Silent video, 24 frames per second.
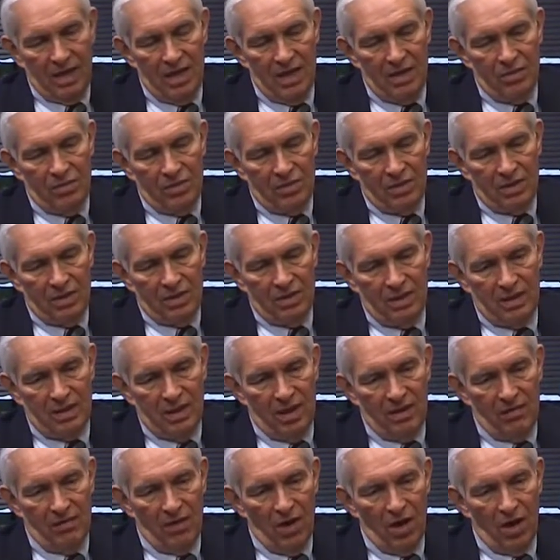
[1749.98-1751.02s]
was
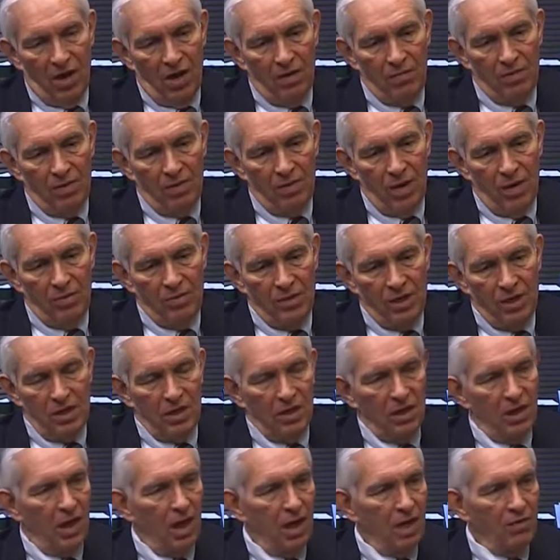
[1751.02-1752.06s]
involved in representing
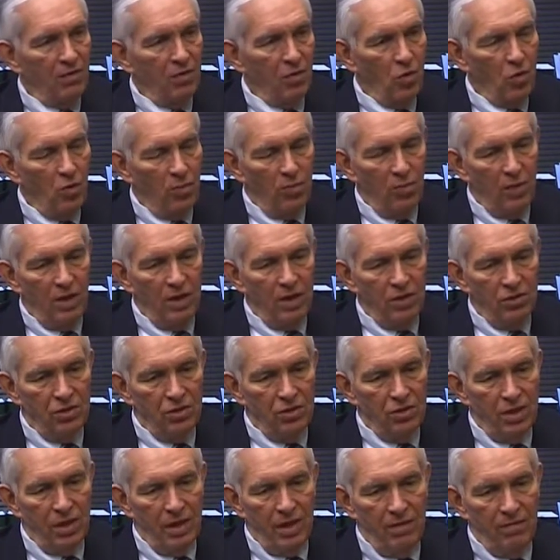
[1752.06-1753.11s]
a lot of
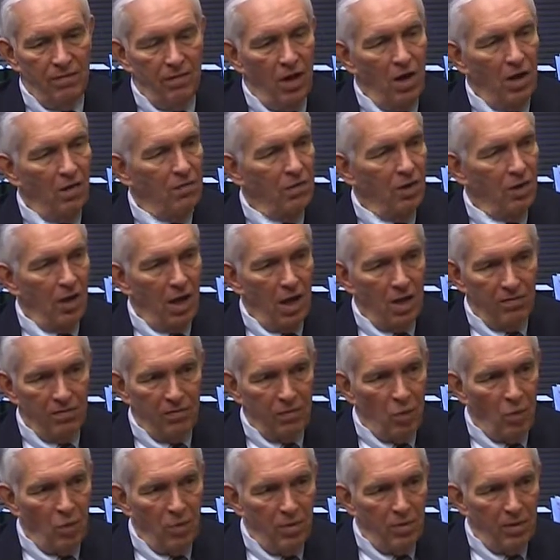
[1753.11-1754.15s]
corporations that involved a lot of
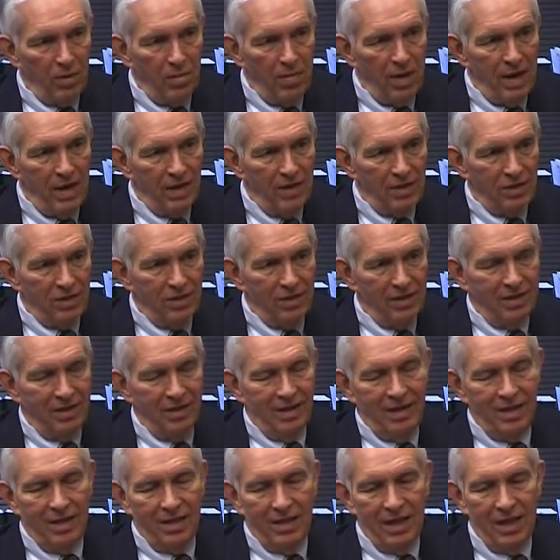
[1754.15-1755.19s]
corporate minutes,
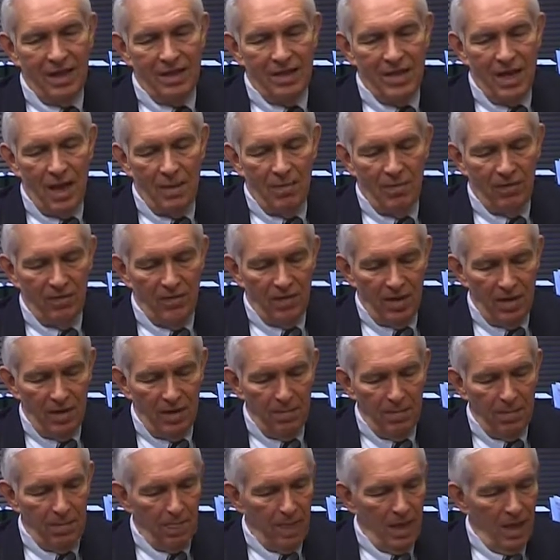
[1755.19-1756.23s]
that type of
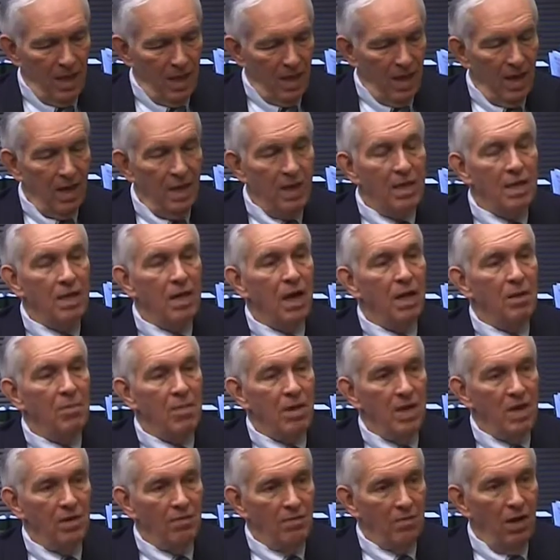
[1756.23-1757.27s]
thing. And he got
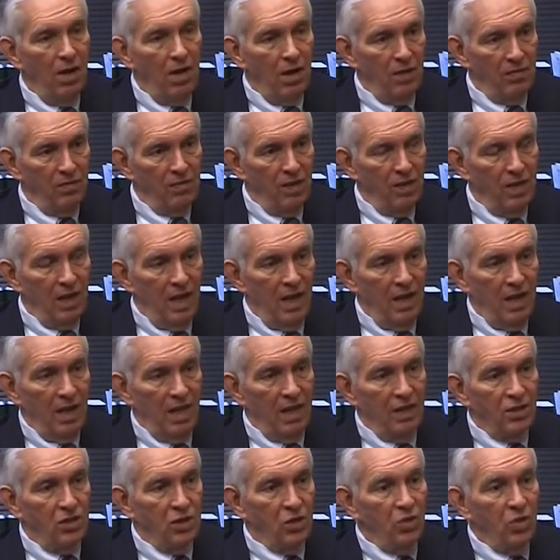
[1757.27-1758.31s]
me involved in that.
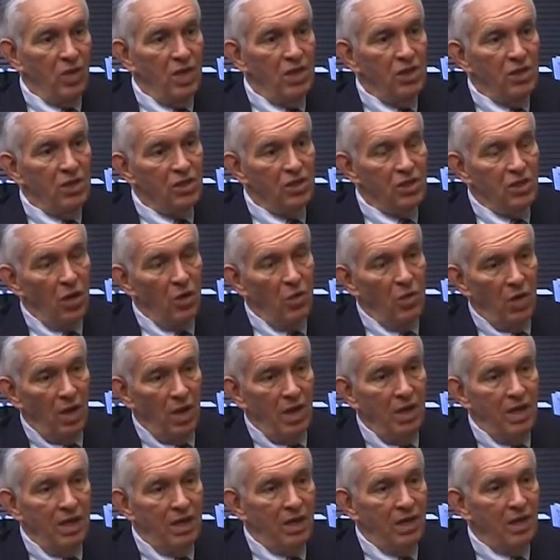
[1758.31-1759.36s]
And so he
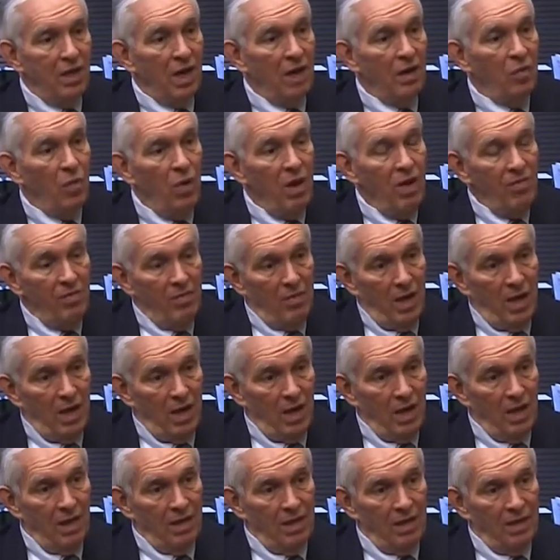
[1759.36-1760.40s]
slowly got away from that
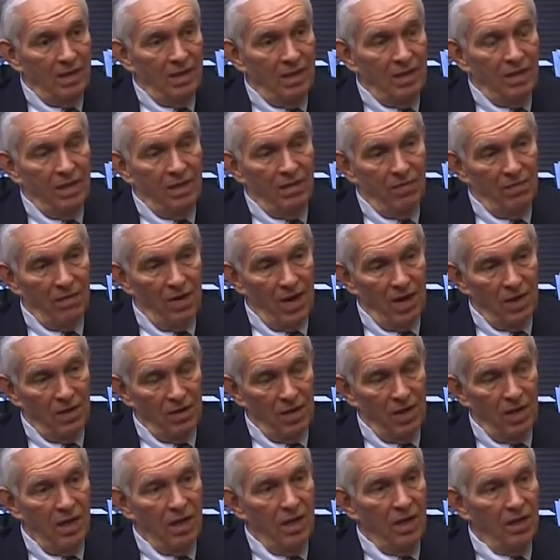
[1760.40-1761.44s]
end. Val
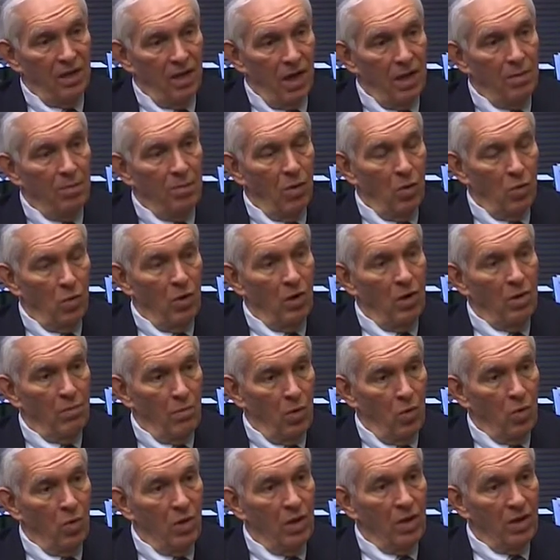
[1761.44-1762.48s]
did, and got more and
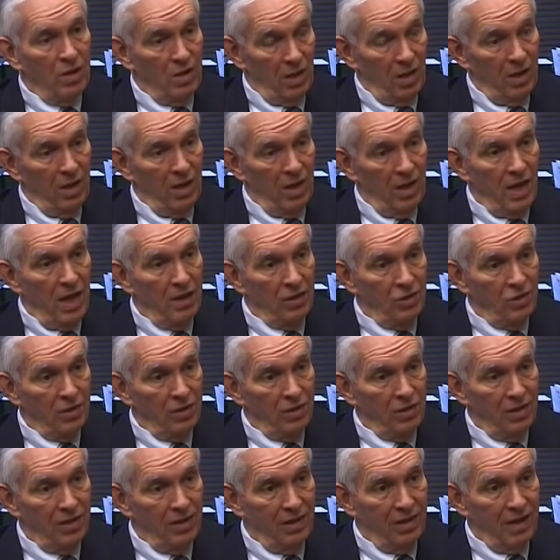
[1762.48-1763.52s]
more into litigation.
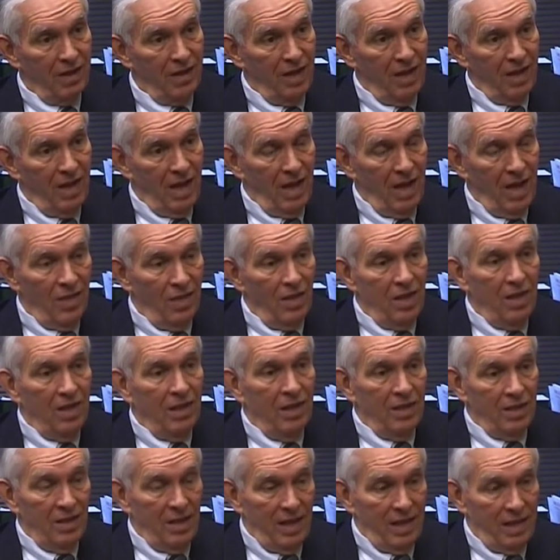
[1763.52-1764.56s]

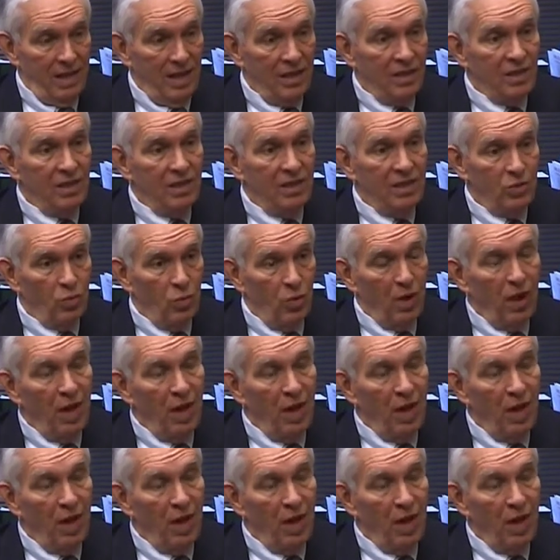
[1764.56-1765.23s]
I see. What